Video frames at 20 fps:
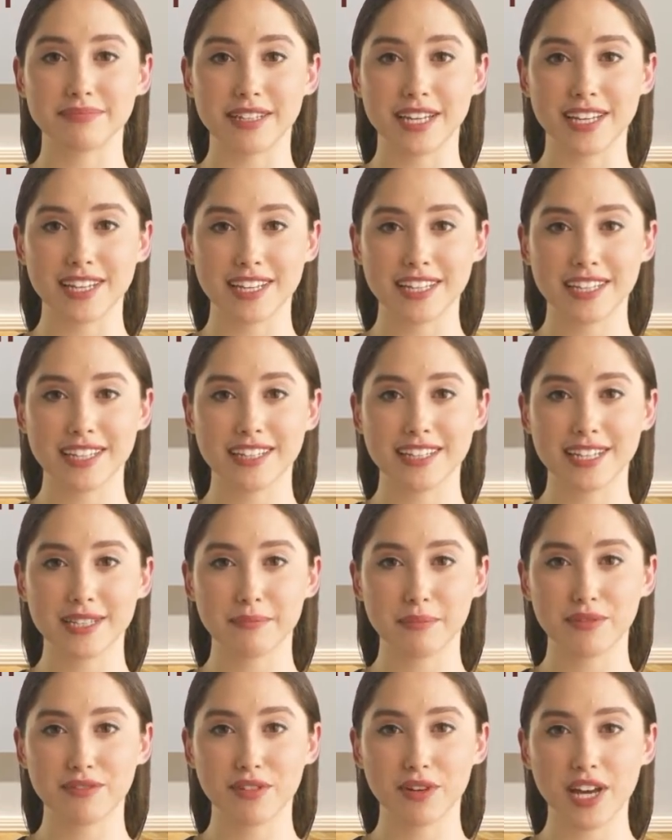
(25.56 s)
You can do
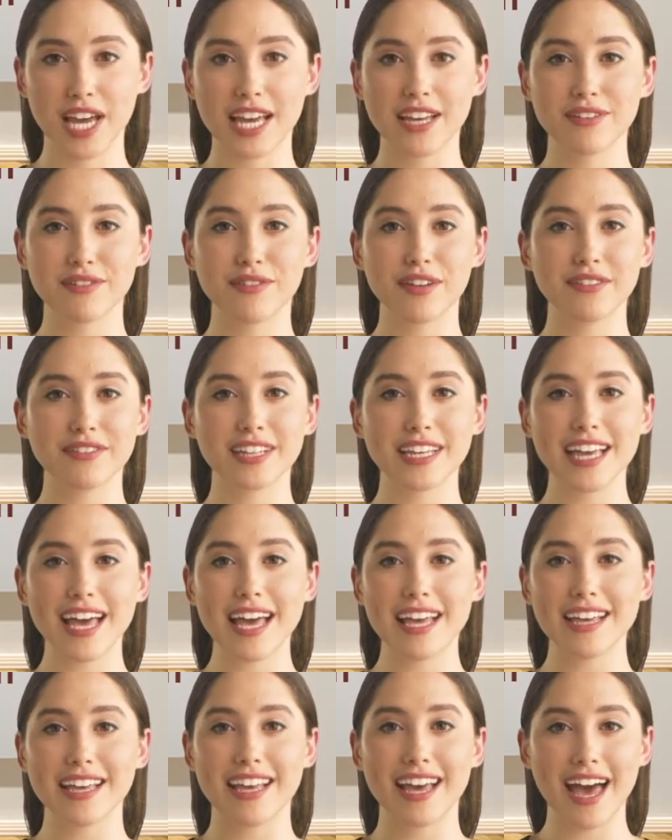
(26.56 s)
this before age
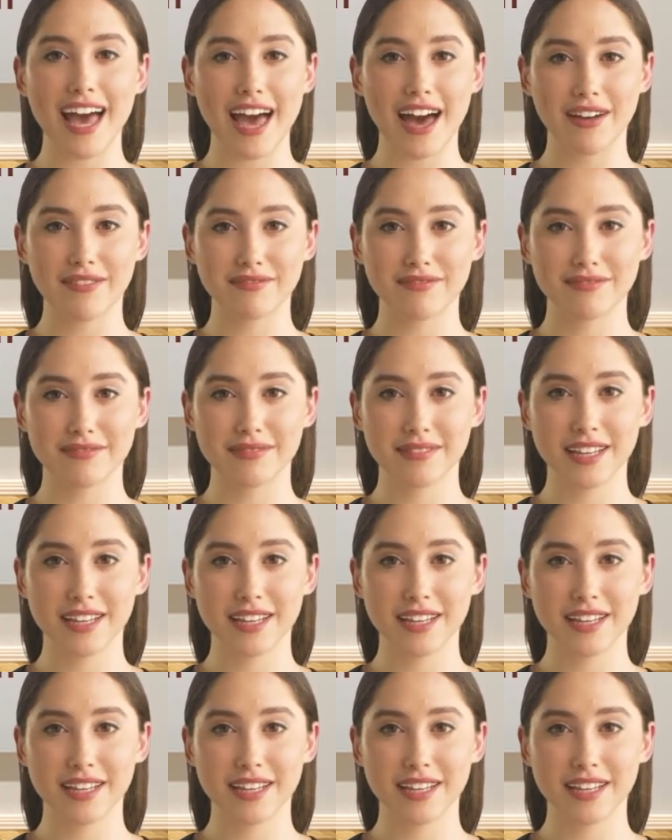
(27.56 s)
59 and a half